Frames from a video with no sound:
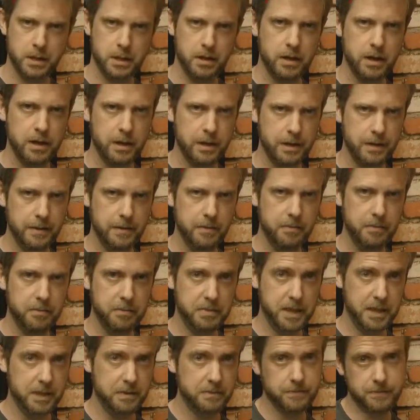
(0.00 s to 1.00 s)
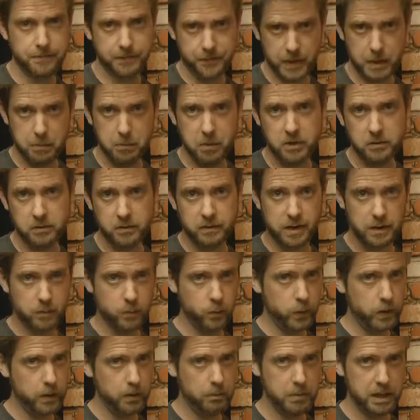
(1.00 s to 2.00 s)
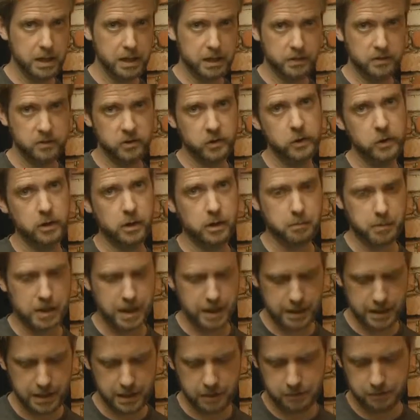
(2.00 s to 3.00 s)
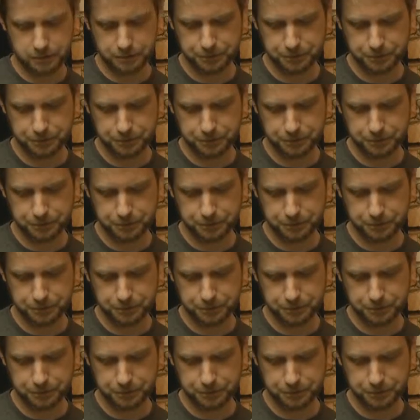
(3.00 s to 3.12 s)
But most of them will be turned on by now.